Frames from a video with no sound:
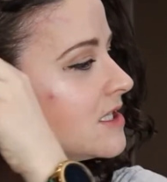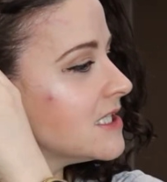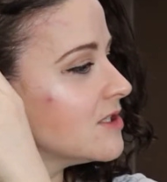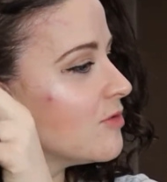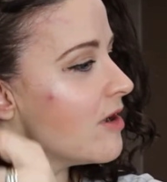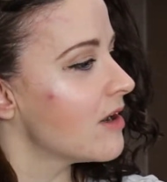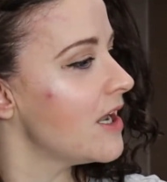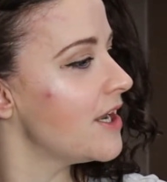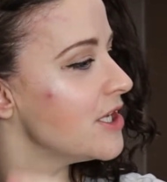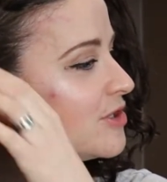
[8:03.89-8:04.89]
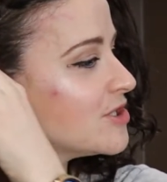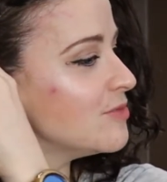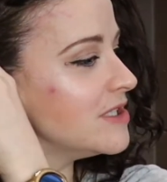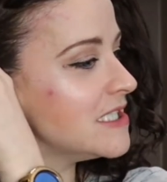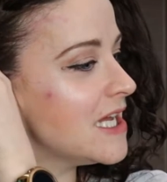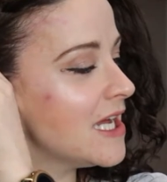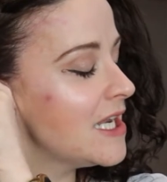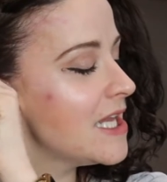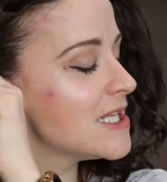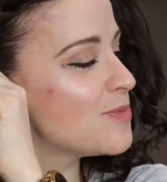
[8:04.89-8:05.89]
This is where I'm glad I used some
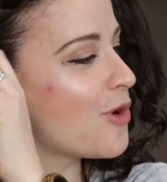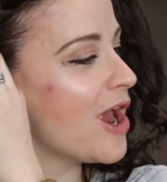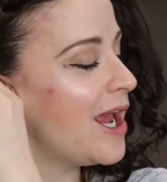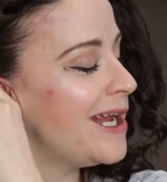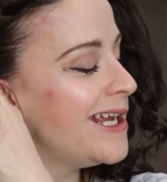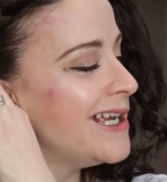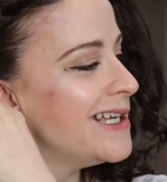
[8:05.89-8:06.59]
detangling spray.